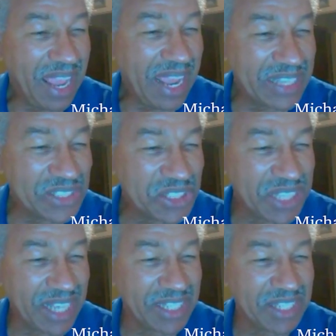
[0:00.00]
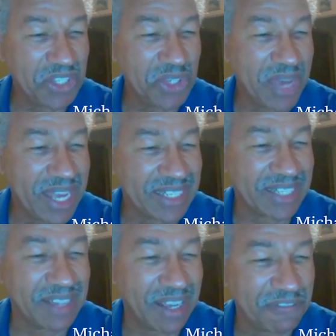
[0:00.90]
And Shannon, you had
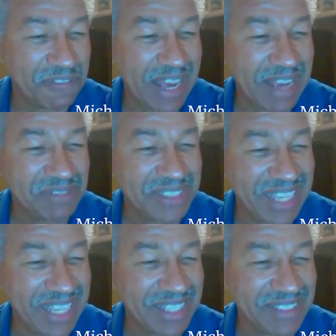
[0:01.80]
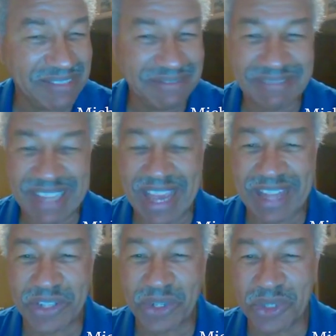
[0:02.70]
a 510.
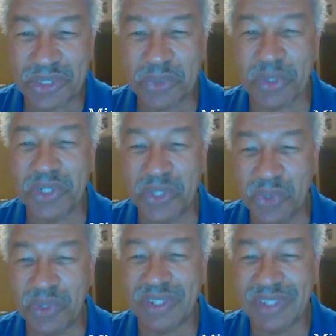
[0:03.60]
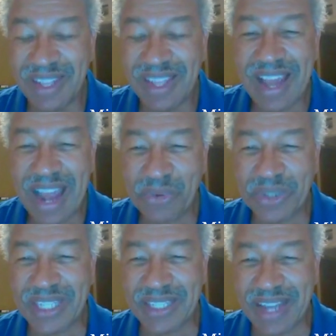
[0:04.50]
Yeah, those were cool. I
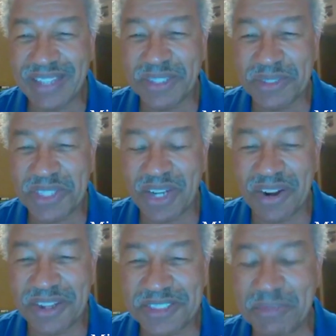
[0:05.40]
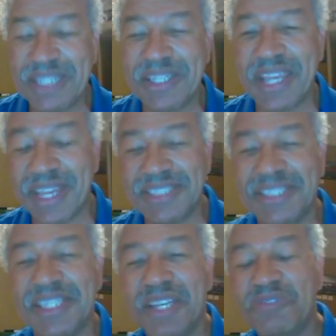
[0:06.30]
really like those cars. I mean,
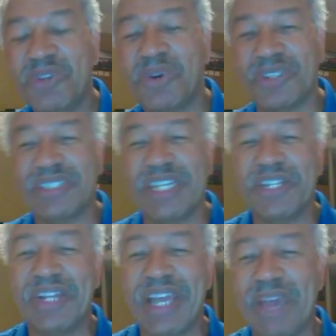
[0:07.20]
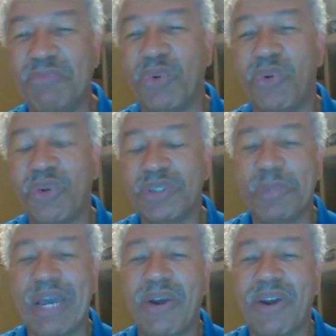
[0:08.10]
yes, of course, they could have had more
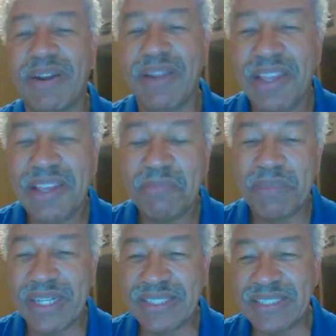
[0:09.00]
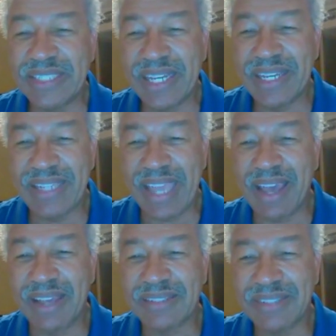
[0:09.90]
horsepower, but
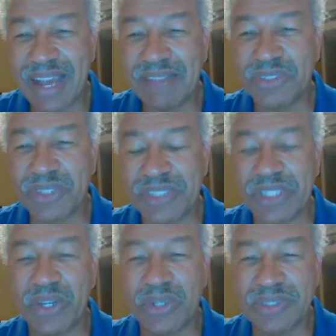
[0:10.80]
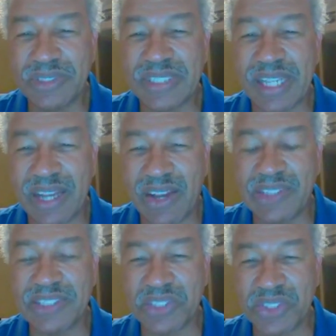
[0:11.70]
yeah, I've driven those
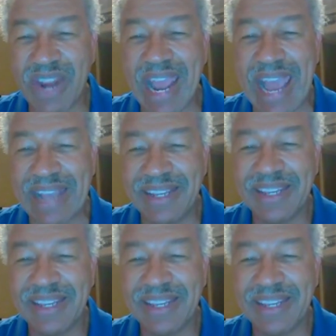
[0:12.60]
on the track